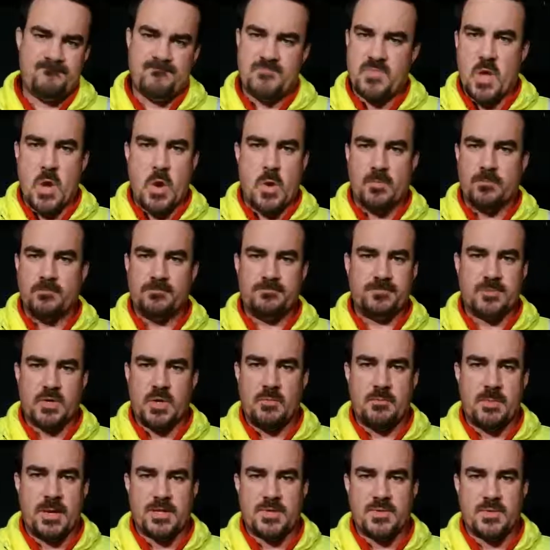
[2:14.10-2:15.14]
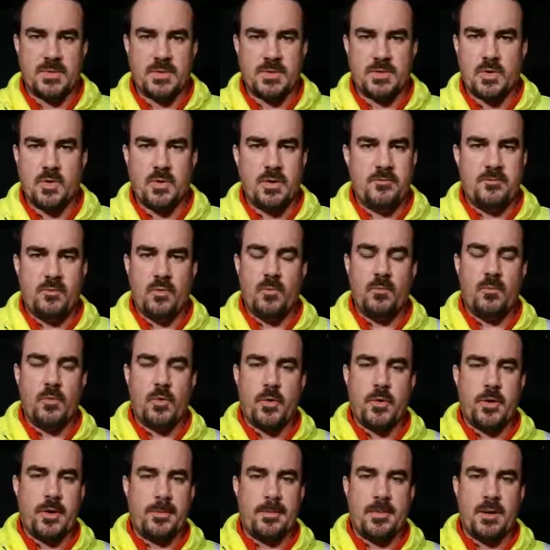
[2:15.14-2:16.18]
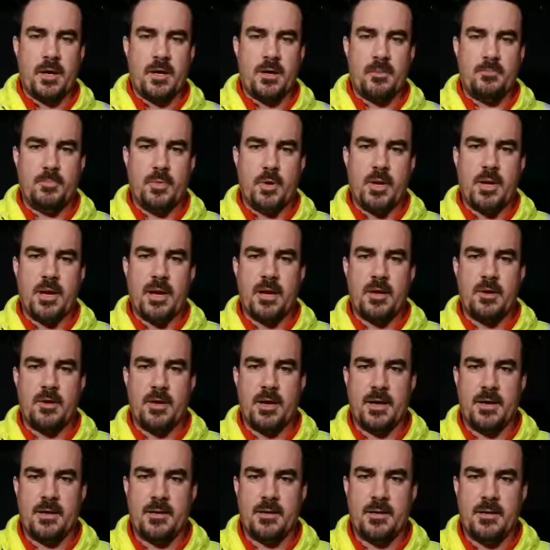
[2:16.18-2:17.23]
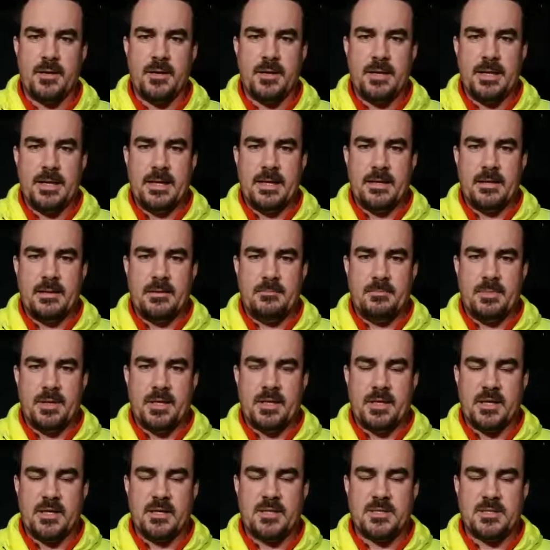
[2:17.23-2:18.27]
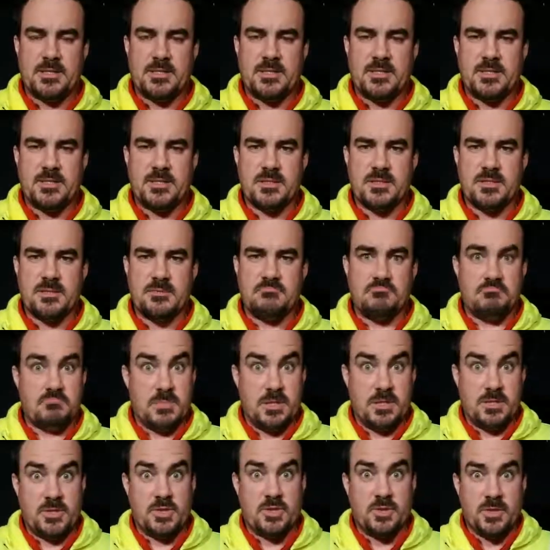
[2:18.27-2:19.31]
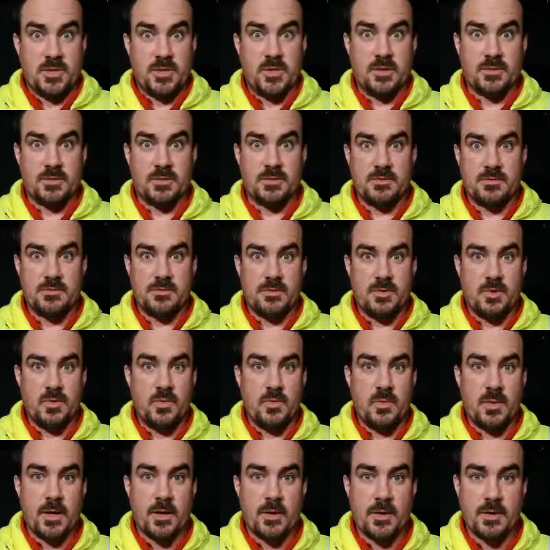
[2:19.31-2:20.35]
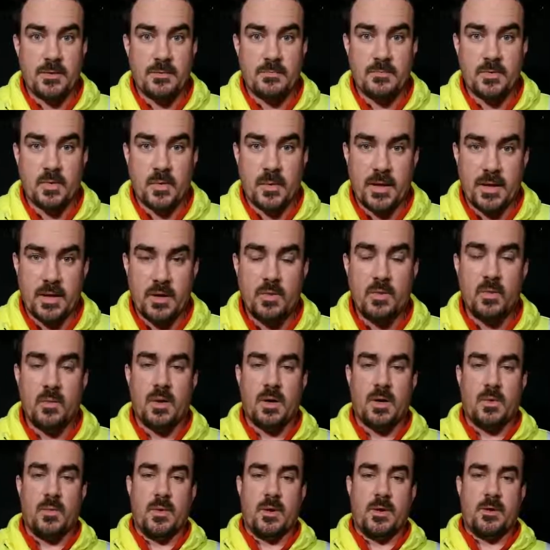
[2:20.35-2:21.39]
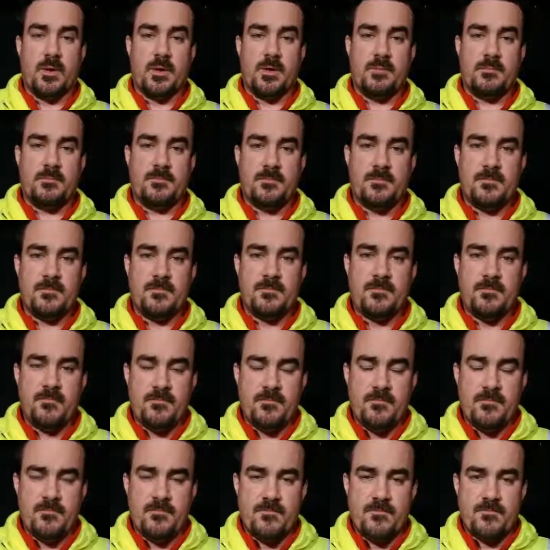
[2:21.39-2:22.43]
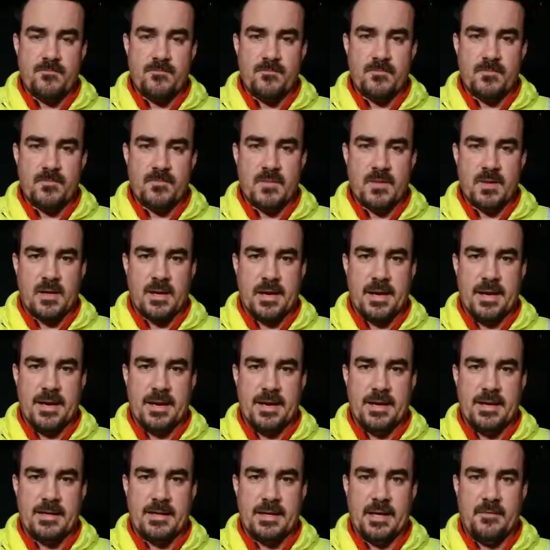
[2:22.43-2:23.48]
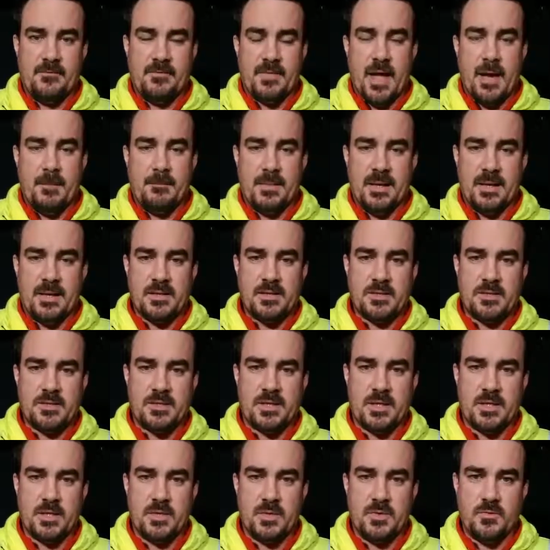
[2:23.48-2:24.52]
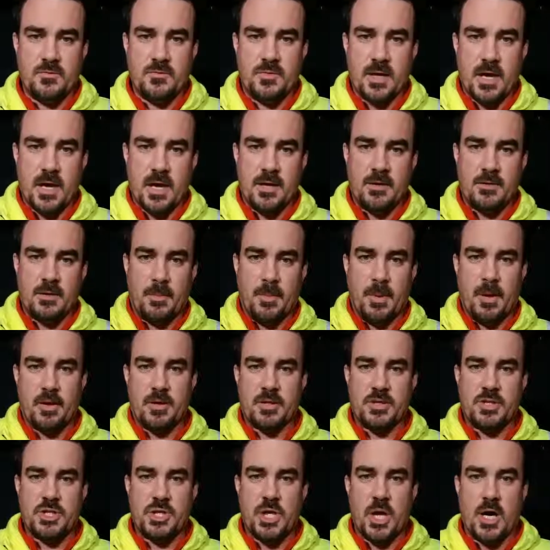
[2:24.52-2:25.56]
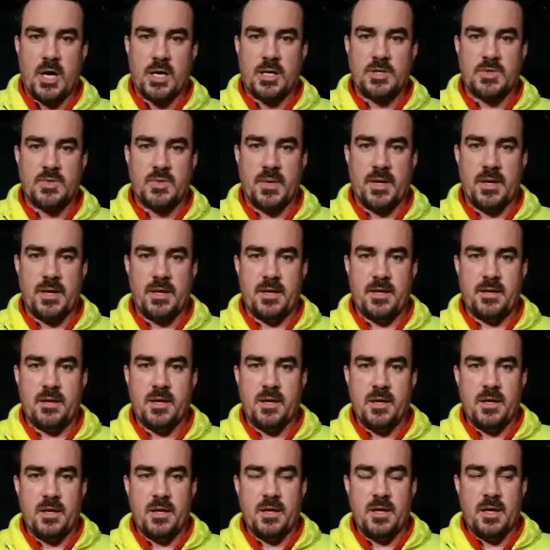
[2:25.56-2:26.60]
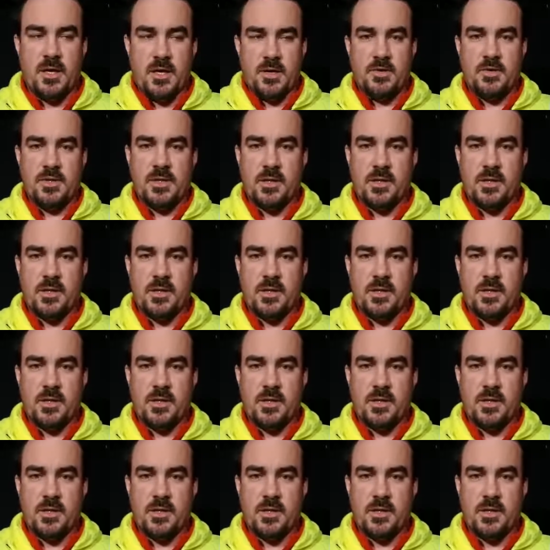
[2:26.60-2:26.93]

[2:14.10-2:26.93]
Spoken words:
Don't mess with it. Don't even worry about it. Put it out of your head. Because it's your kilt. You wear it the way you want to wear it. And if that means that you've got a pair of chucks with a